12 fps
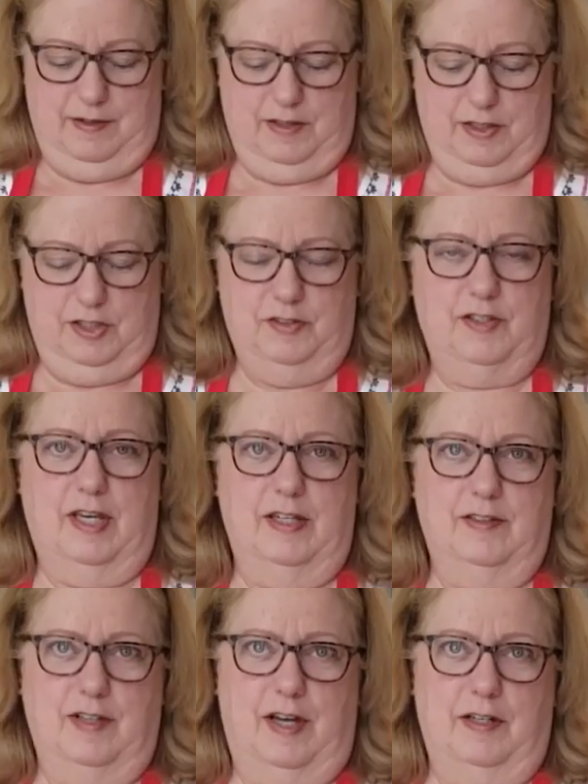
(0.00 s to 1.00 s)
Cheesecake
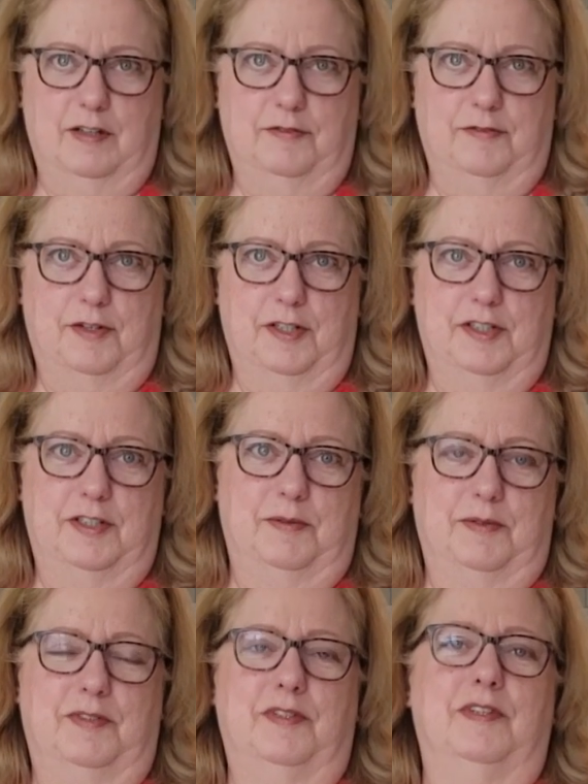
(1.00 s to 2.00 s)
is out of the fridge. It
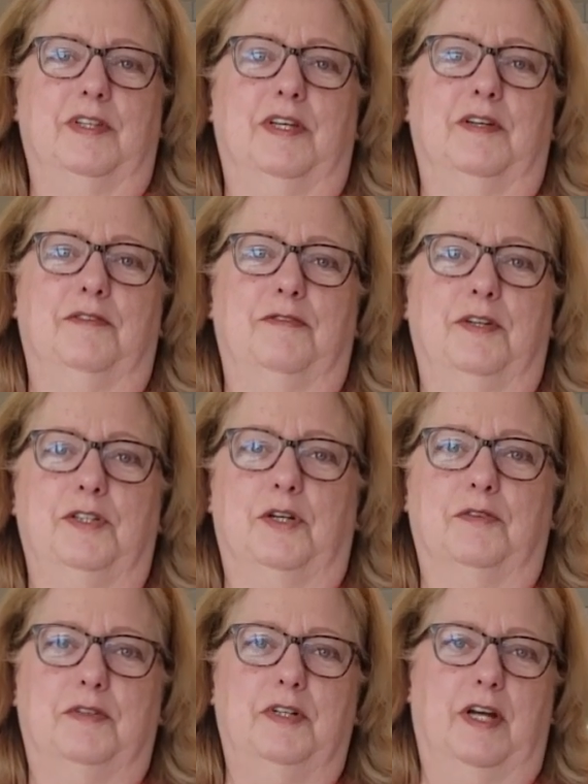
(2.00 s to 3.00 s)
was in the fridge
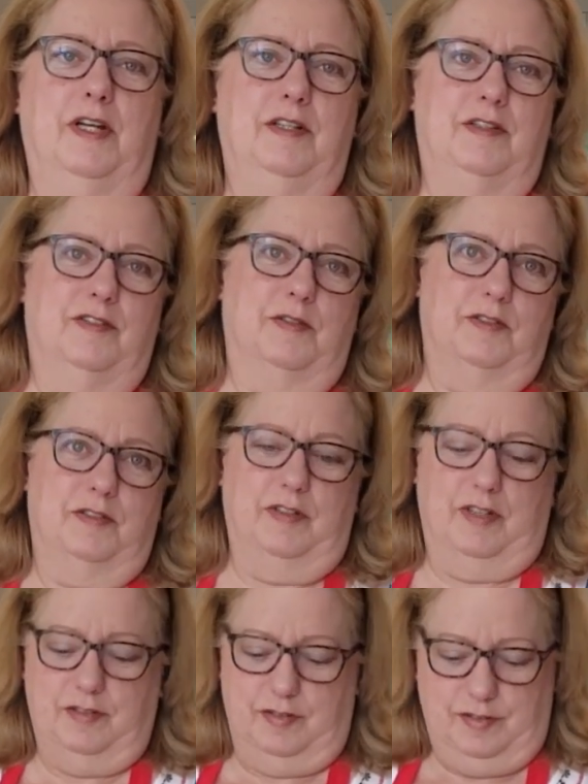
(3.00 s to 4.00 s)
overnight, so it's
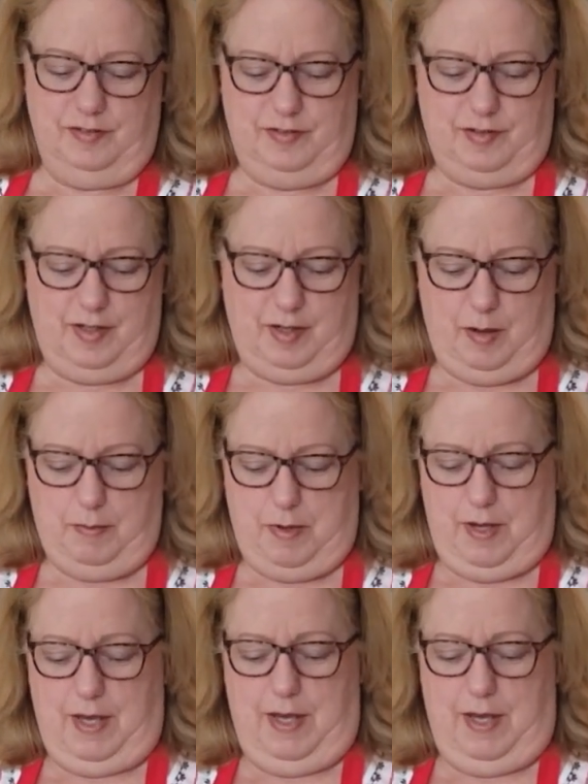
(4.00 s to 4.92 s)
nice and set up,